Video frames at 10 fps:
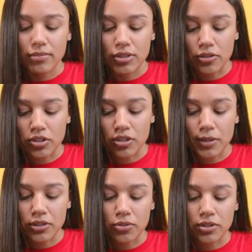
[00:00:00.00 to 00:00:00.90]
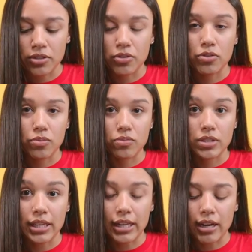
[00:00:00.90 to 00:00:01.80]
So just make sure to
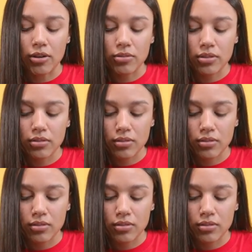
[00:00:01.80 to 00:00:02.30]
take that out.